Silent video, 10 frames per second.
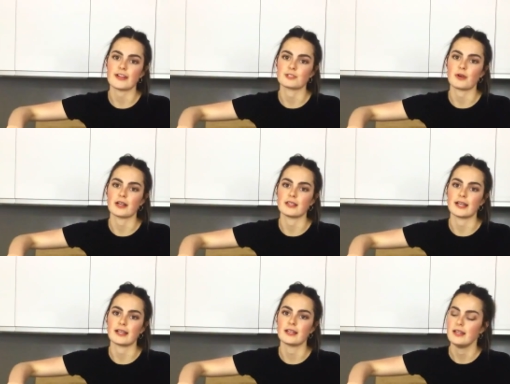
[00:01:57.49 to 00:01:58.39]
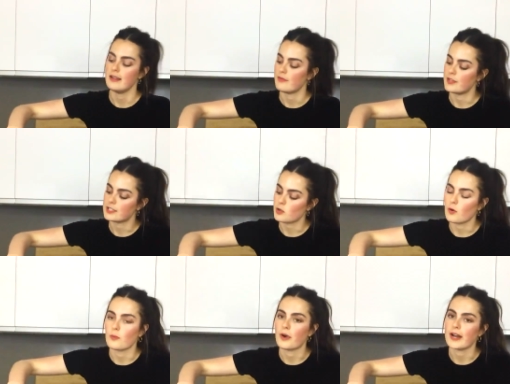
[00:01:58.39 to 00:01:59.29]
That's why I like this
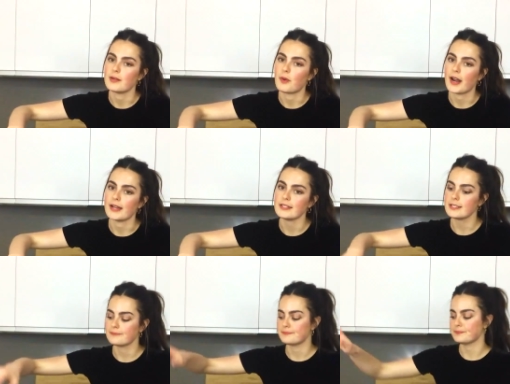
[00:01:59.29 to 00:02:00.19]
old brandy brand.